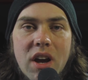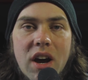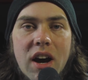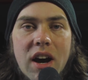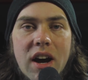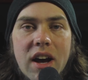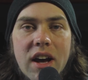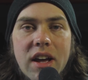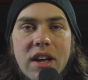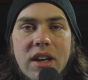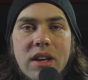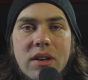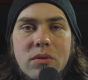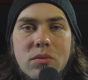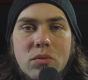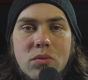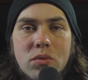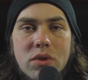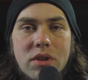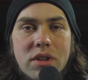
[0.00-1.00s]
I
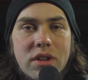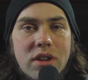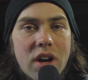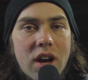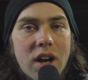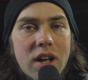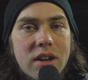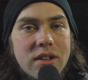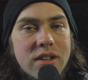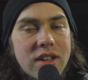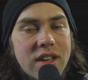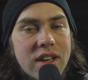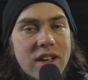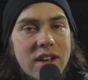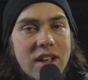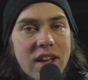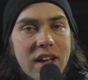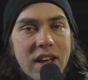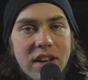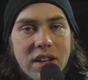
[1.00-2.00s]
would not get
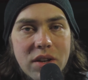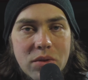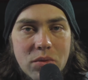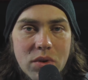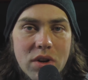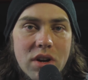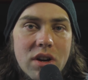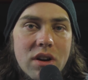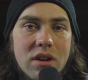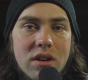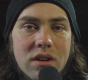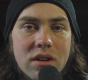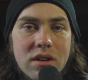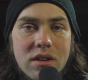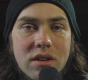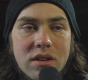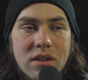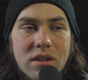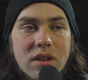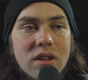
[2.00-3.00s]
anywhere
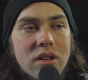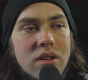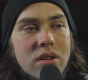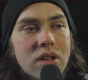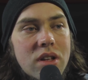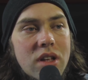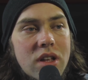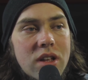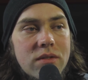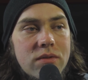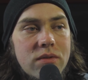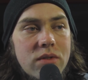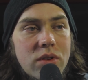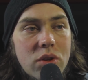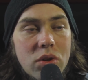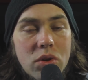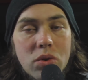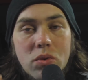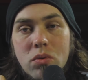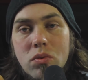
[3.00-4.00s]
if
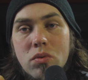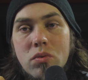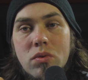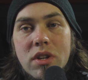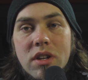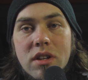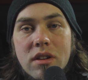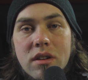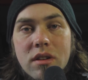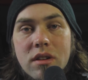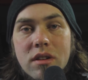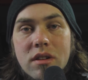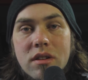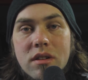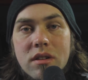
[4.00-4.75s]
you didn't